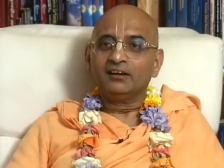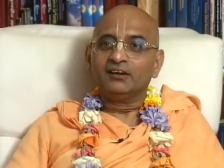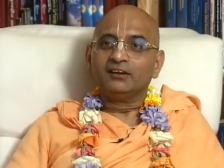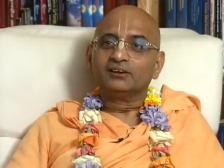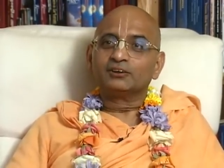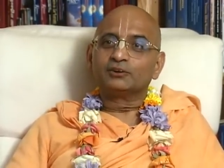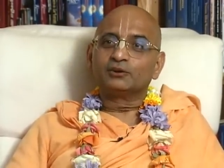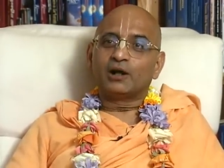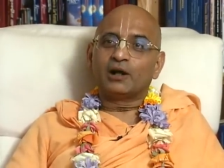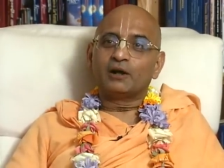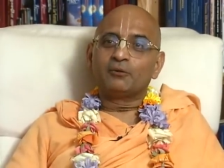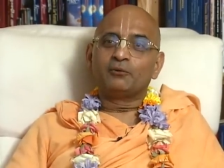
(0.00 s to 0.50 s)

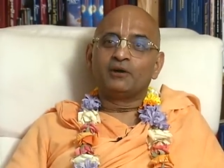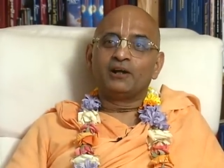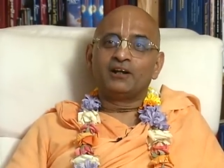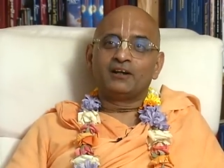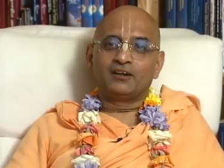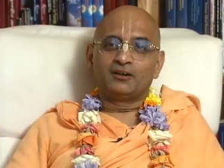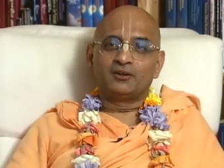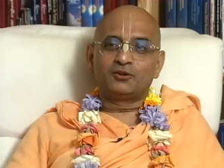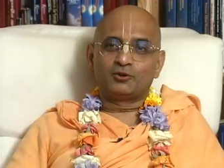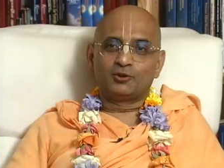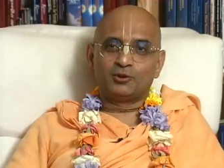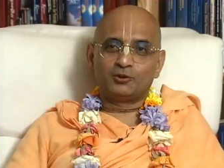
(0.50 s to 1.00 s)
So I went
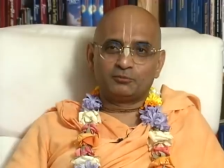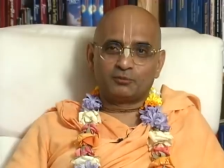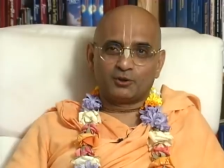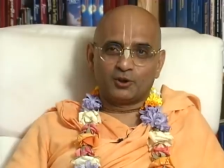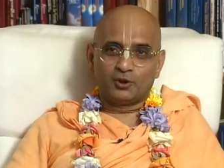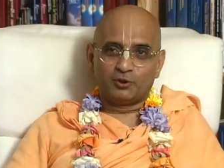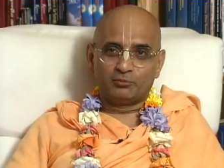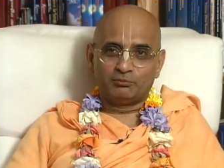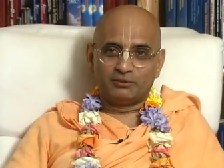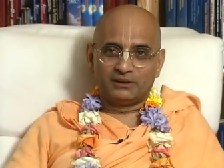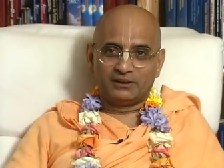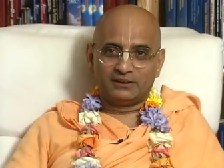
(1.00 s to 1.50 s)
and told
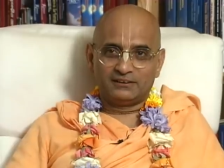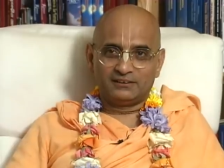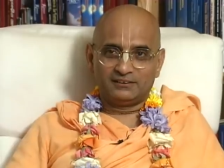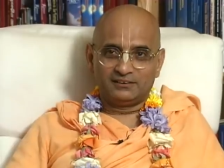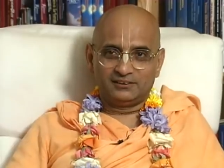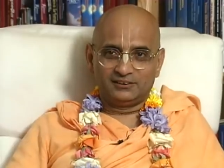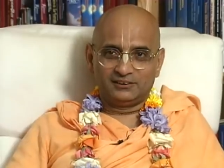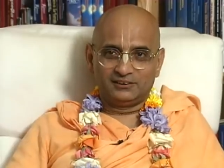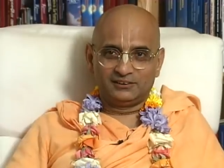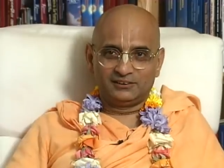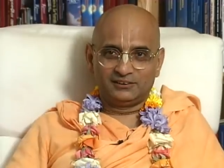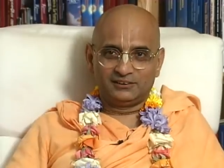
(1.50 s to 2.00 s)
Prabhupada
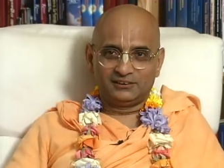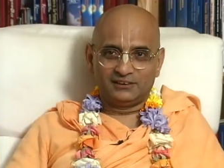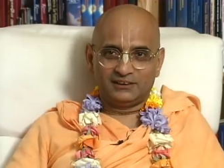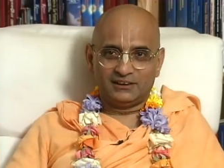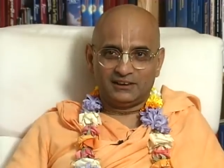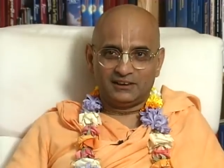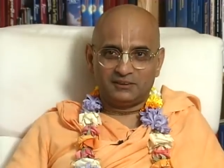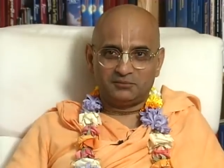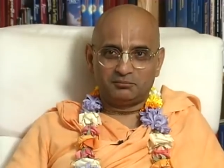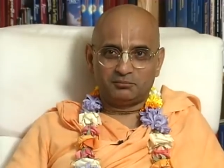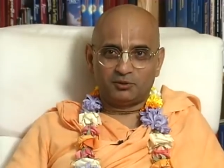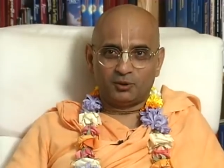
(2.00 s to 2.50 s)

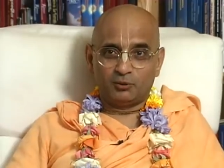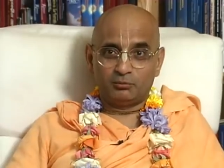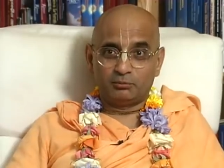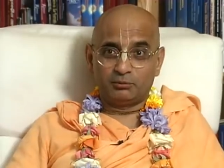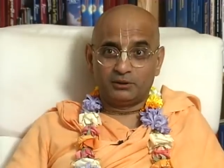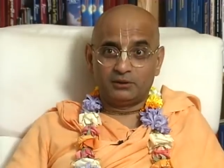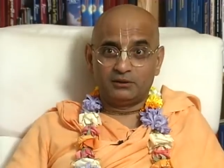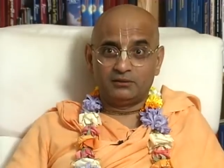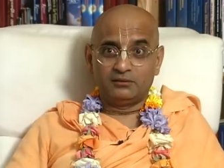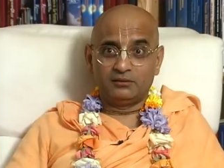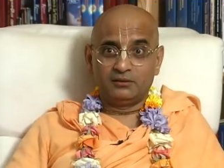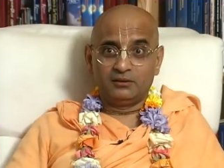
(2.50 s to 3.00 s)
that,
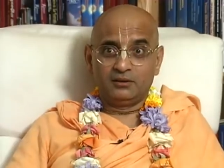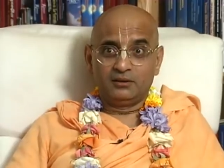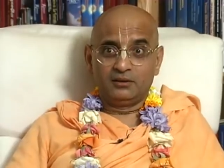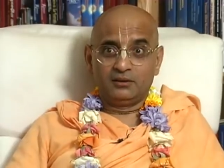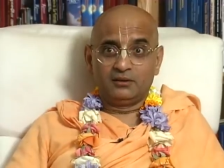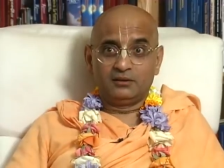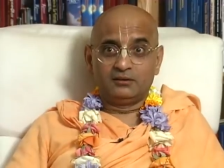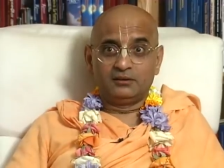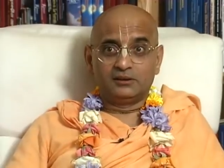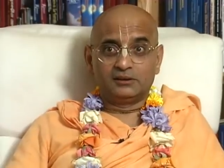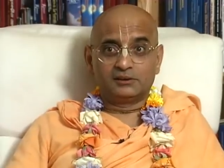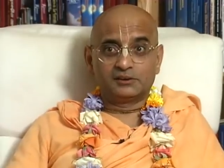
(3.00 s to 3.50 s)
Prabhupada,
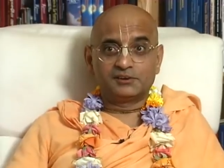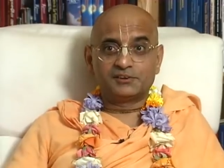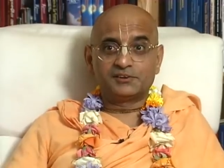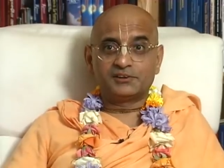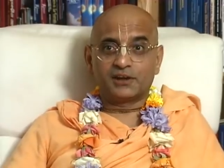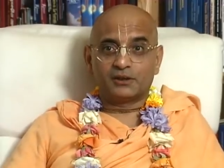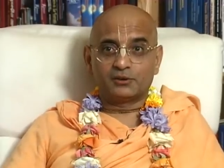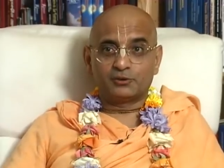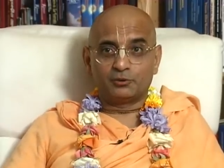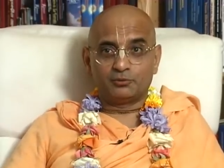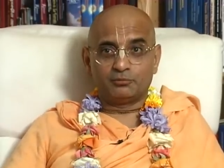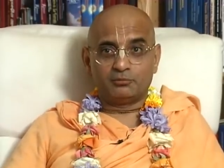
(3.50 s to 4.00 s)
this is
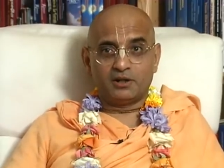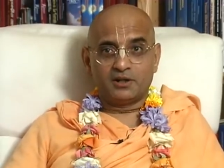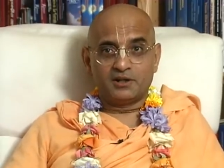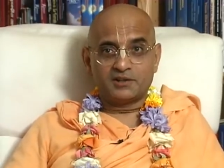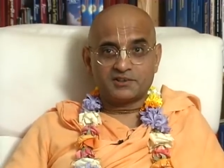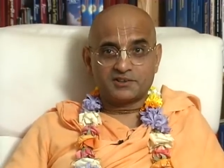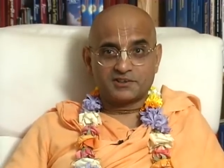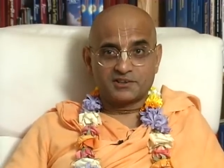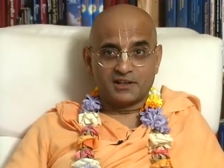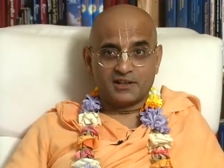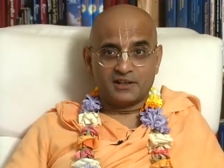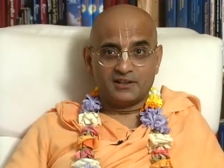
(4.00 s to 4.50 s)

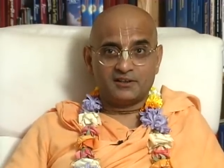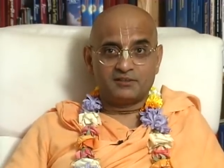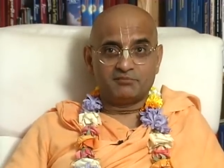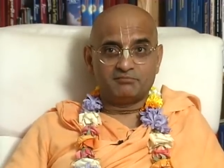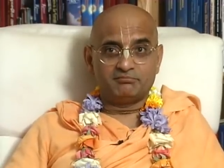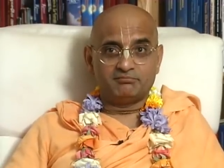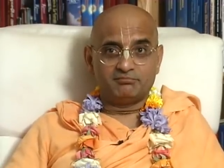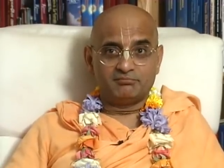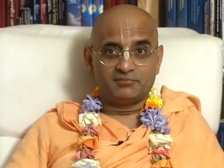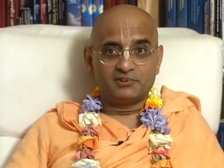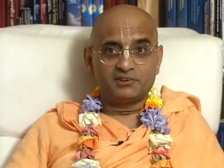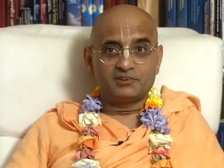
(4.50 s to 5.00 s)
Chaturmas and
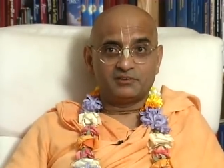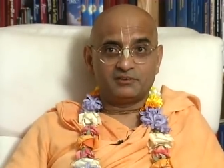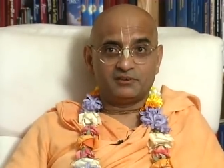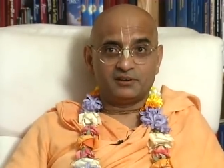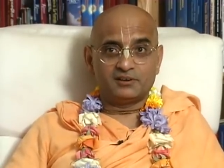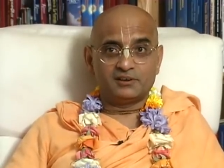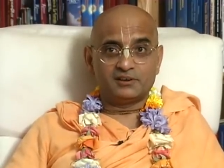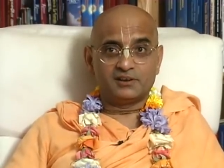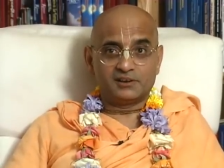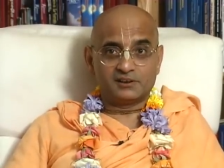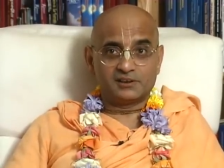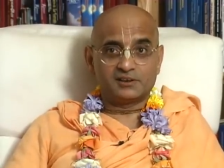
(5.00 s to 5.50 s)

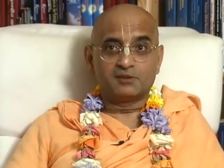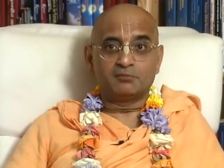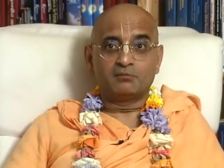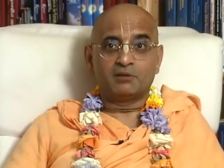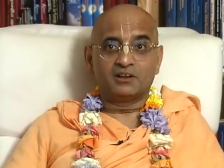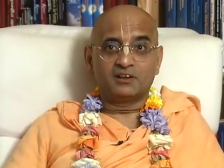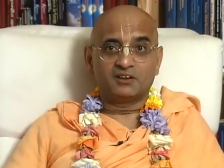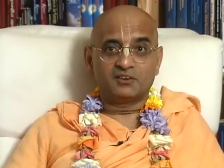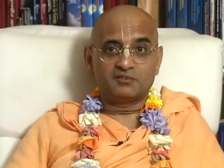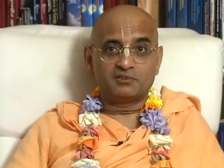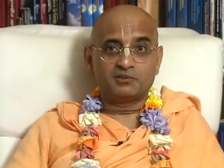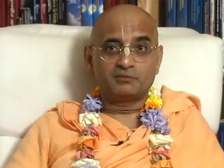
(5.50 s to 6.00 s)
this is the
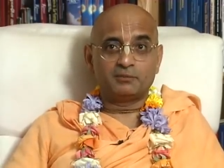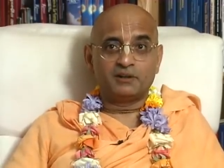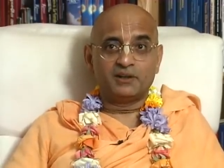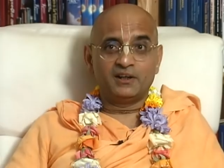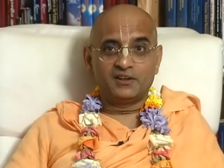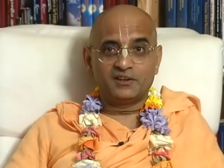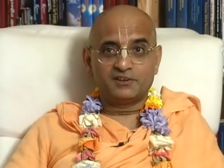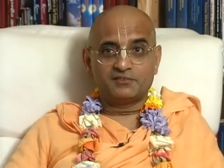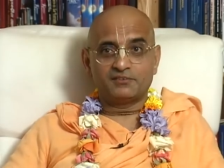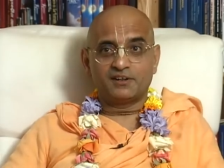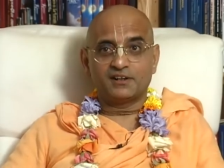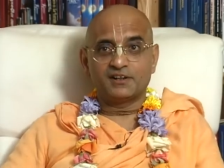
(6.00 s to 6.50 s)
month of
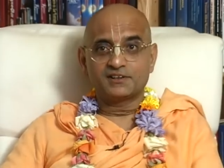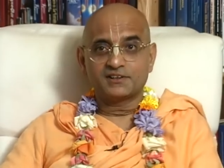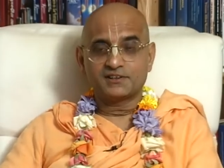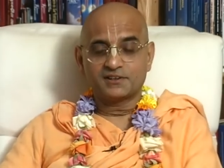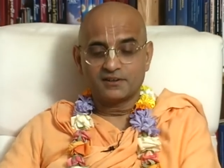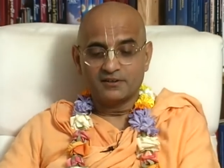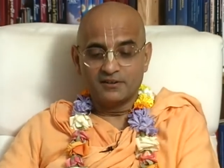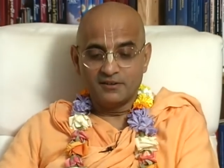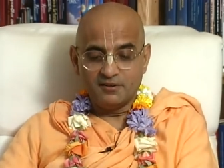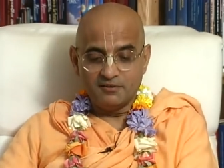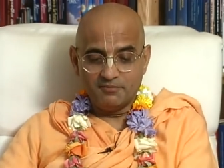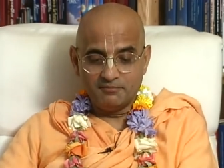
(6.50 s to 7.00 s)
spinach fast.
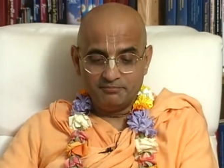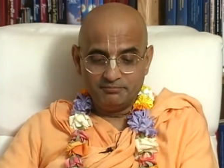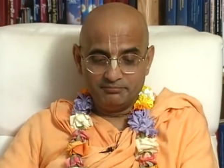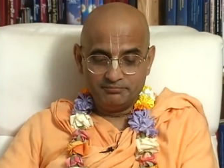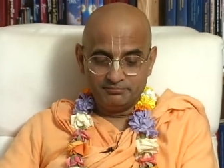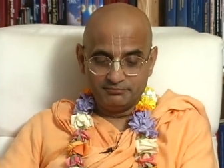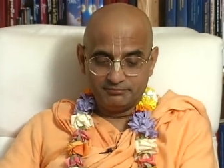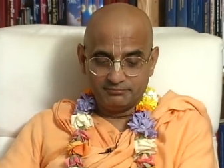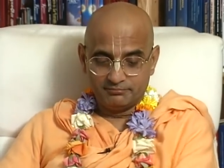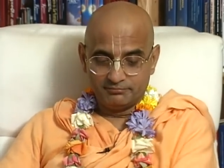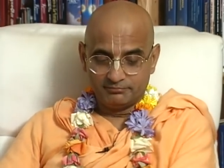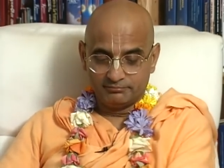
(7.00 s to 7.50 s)

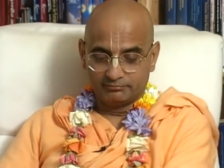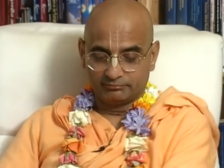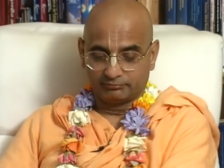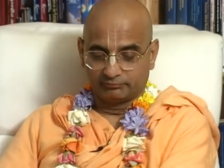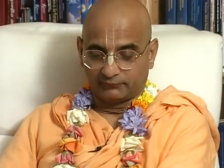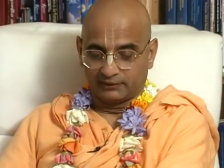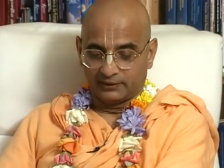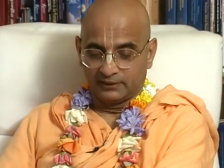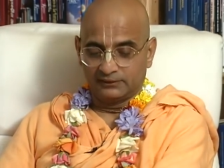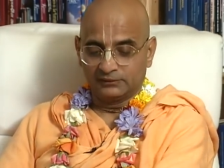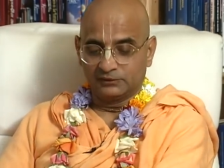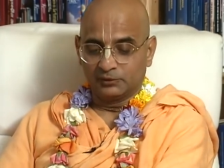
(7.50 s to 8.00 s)

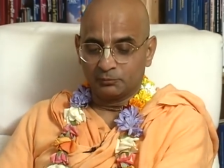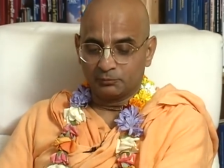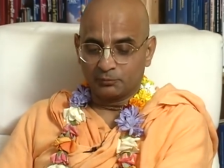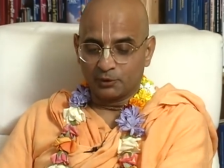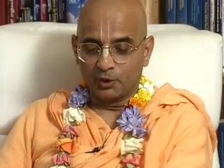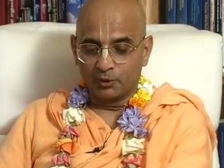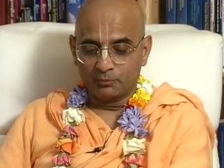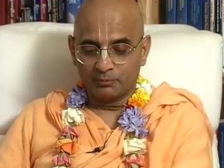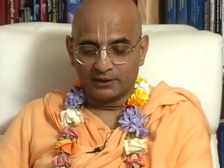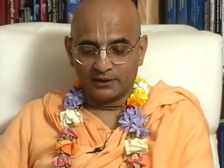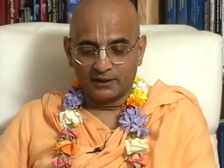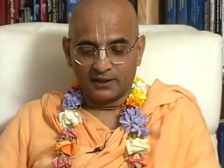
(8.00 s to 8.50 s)
So
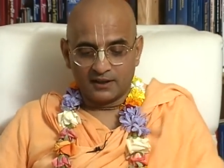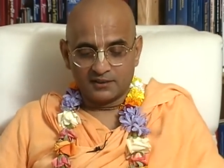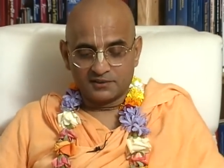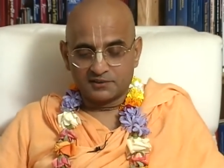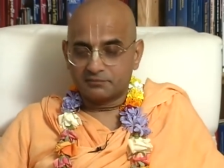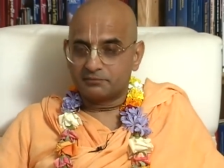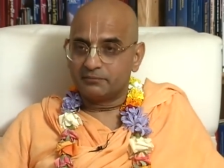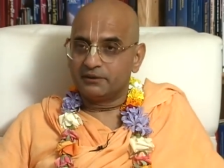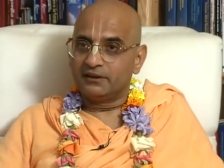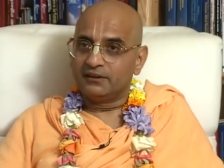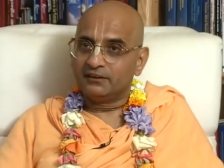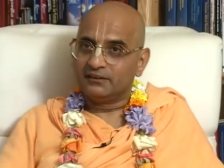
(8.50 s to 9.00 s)
Prabhupada
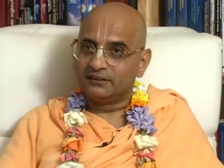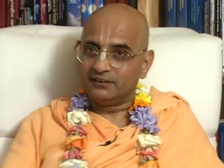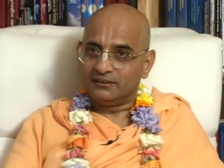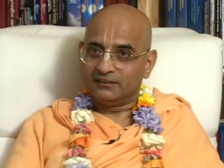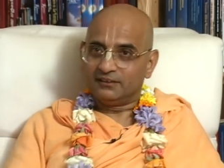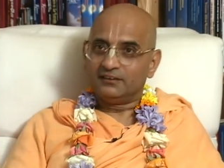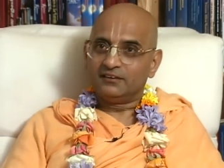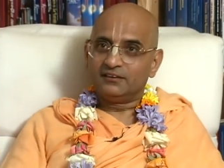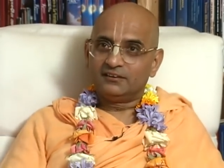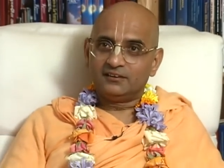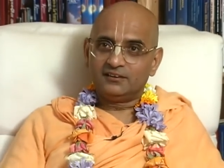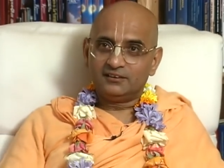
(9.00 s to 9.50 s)
asked me,
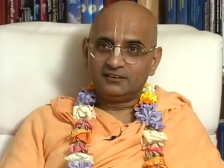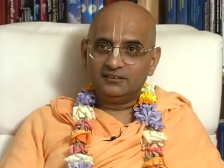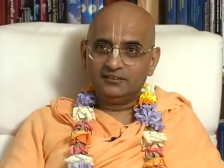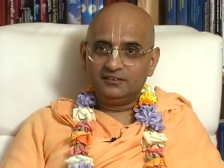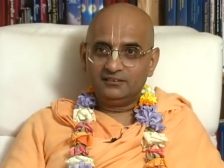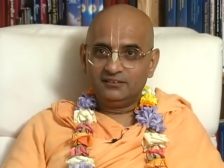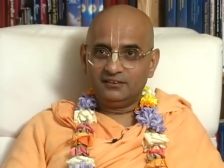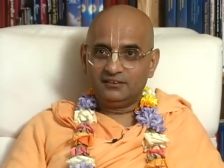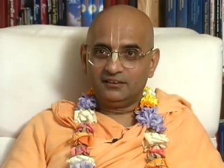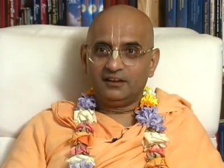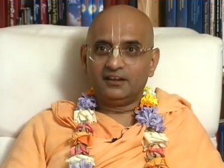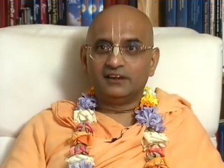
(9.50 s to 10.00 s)

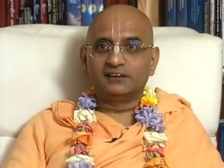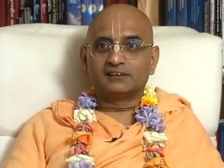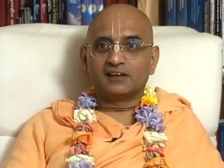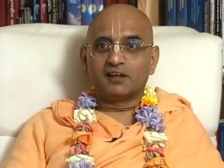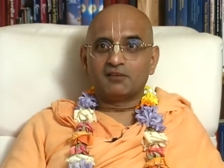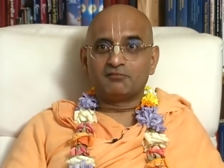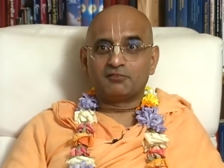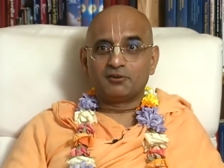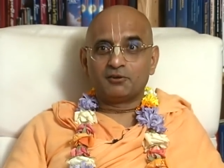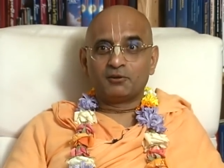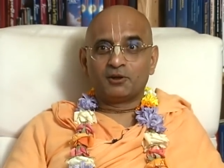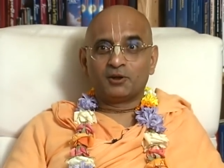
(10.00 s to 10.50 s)
is
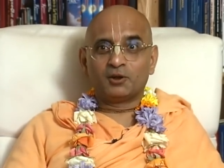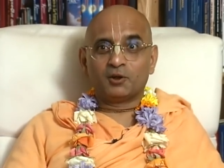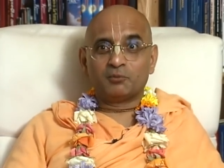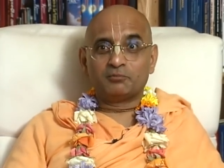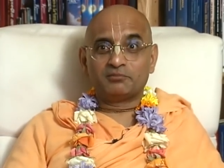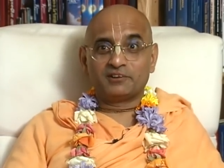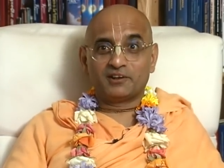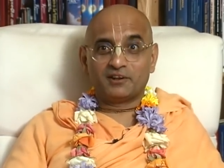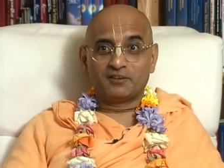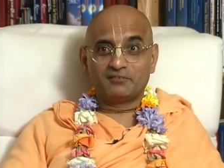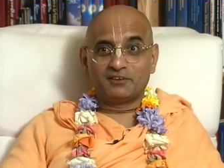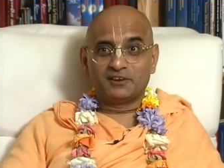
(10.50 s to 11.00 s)
everyone
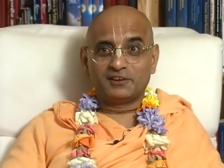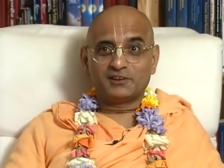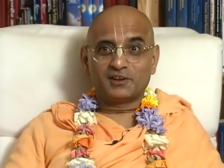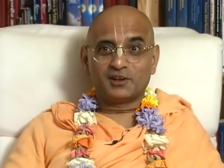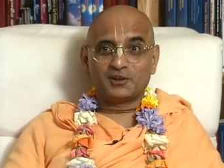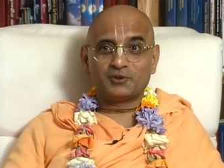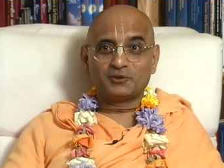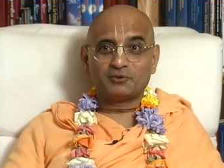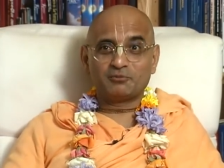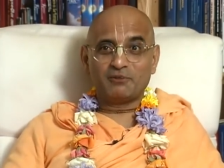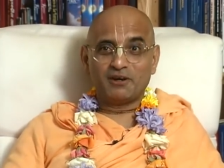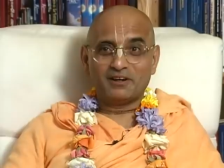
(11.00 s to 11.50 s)
observing
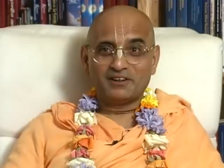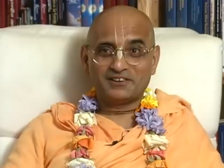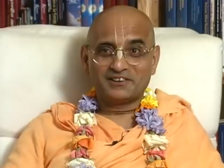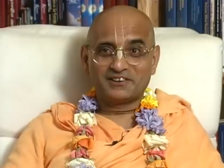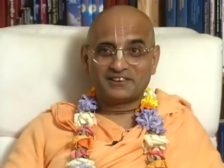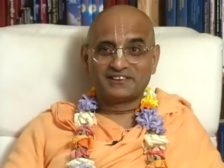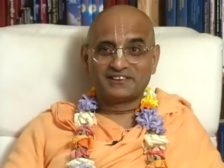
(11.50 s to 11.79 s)
Chaturmas?